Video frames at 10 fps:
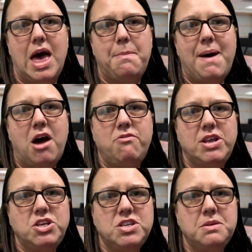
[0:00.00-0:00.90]
about a
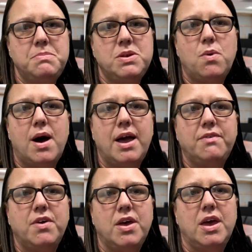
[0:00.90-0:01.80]
registered
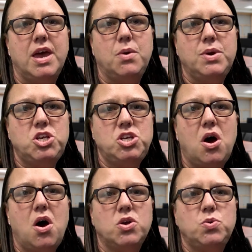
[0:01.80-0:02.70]
midwife who is
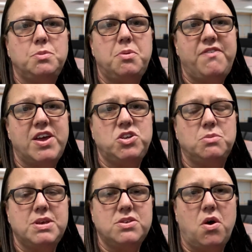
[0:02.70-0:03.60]
charged with
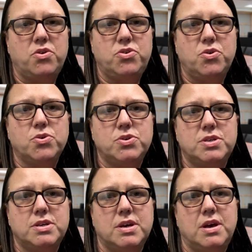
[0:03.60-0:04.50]
professional misconduct.